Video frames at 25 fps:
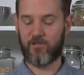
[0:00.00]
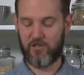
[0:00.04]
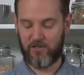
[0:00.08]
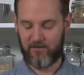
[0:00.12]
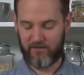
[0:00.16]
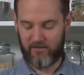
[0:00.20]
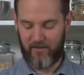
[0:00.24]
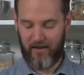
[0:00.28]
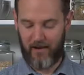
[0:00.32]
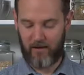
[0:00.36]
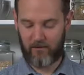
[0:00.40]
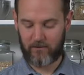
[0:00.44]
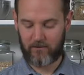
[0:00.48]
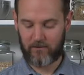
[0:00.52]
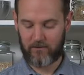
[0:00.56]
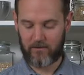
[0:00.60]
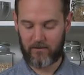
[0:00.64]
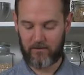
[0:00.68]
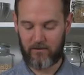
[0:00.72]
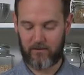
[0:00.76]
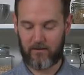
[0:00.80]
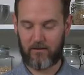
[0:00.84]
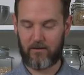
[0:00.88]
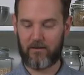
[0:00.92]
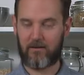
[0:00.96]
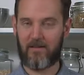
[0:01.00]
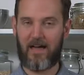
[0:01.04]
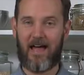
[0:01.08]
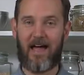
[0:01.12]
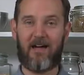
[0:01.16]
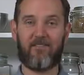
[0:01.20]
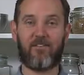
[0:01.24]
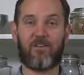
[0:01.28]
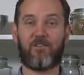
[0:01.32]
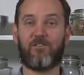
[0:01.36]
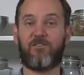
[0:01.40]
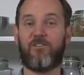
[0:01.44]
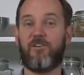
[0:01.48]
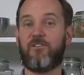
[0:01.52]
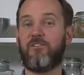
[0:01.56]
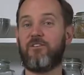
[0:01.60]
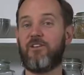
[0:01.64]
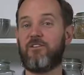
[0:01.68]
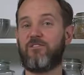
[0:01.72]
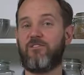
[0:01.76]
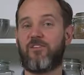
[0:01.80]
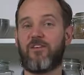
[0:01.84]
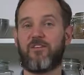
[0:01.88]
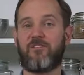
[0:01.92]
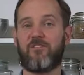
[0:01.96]
just found that having a
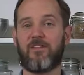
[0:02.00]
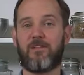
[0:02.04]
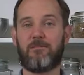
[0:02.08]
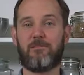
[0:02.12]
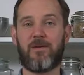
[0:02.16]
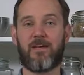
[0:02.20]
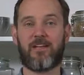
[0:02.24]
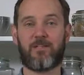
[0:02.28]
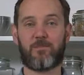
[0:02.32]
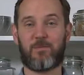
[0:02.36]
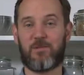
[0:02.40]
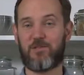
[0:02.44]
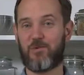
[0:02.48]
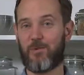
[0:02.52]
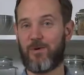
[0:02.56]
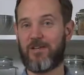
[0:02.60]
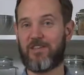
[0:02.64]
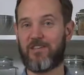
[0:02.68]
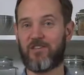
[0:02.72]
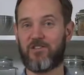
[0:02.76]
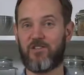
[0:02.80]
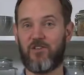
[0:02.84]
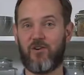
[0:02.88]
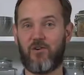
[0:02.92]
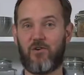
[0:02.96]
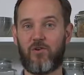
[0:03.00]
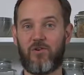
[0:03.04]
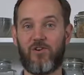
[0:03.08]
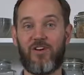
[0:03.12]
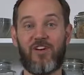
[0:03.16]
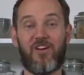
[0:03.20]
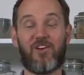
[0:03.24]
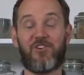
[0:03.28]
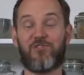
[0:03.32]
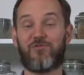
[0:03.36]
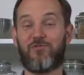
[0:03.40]
50-50 mix between the two